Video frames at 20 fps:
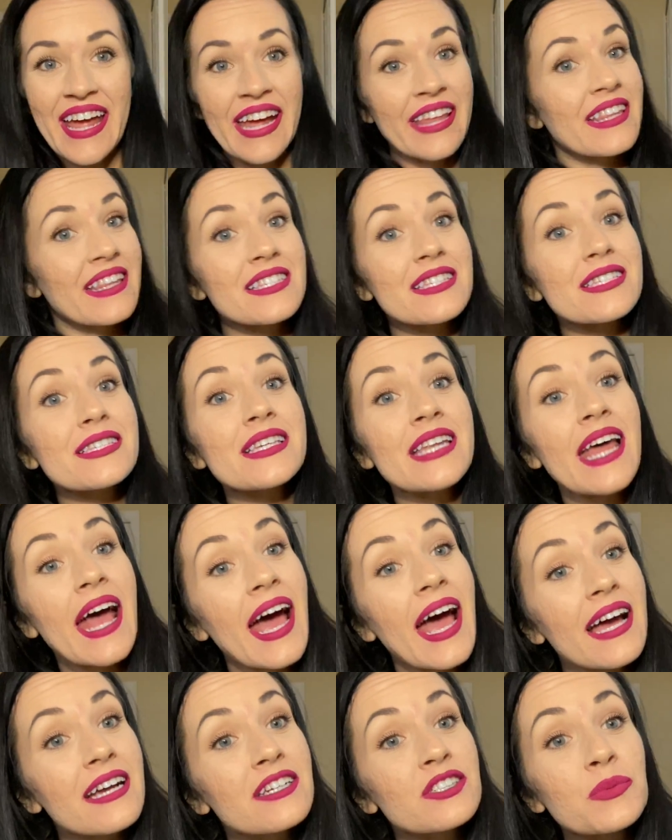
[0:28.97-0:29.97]
This is an
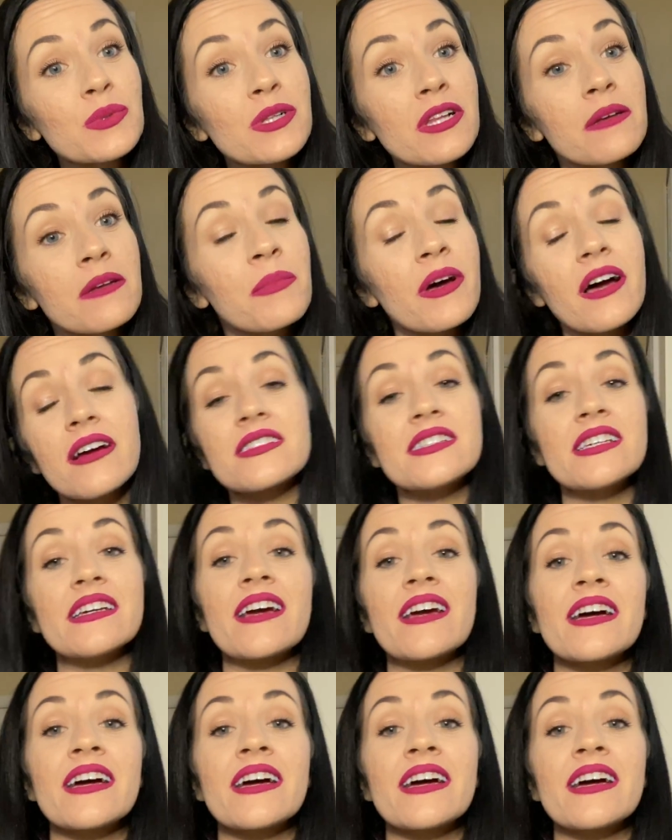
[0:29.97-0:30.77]
actual unboxing.